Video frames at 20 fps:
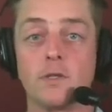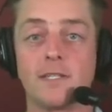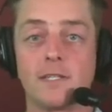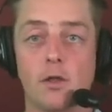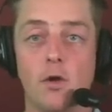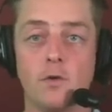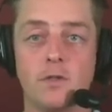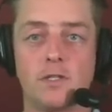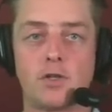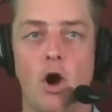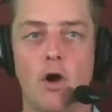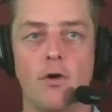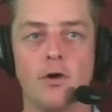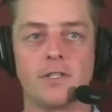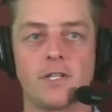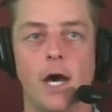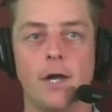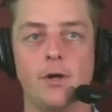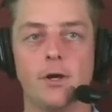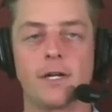slow
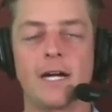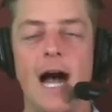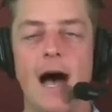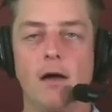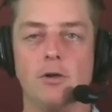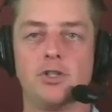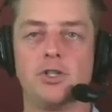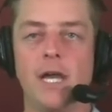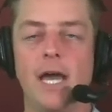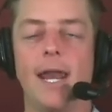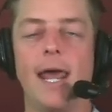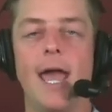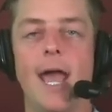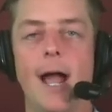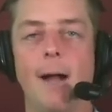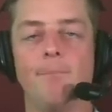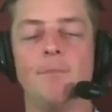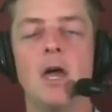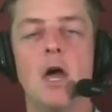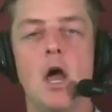starters under Kyle
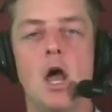Shanahan.